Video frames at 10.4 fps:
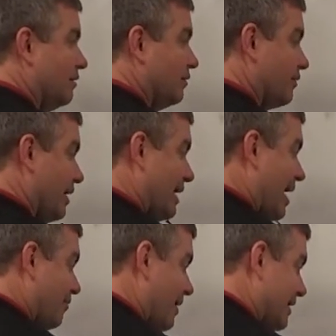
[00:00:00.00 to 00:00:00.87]
Okay,
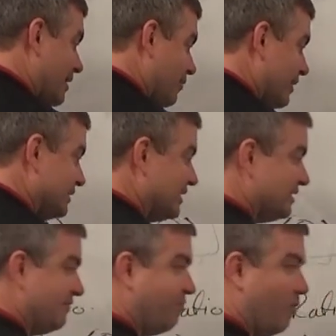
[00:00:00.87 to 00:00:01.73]
how do I get rid of
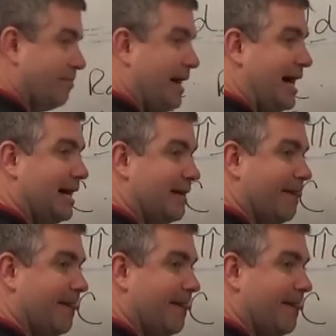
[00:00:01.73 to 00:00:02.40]
64 pi?